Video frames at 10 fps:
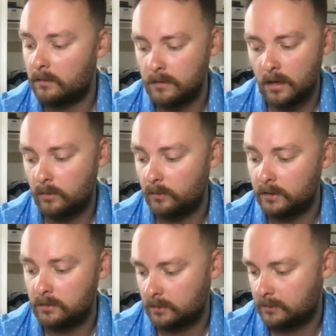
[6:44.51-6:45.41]
not
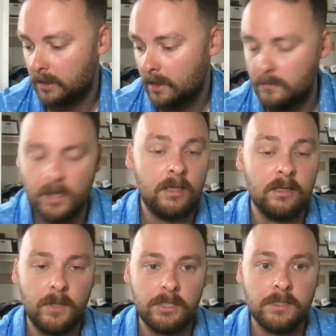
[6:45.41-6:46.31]
only just making
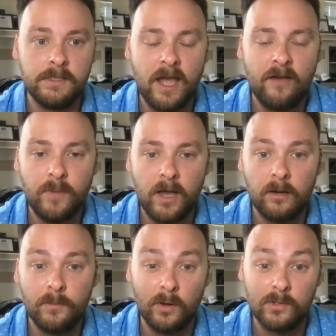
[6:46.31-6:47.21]
the pitching staff
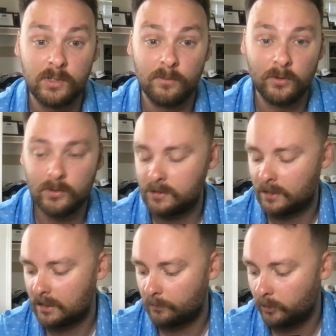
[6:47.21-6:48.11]
better, but also
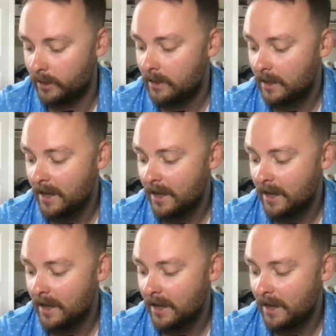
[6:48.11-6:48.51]
producing at the plate.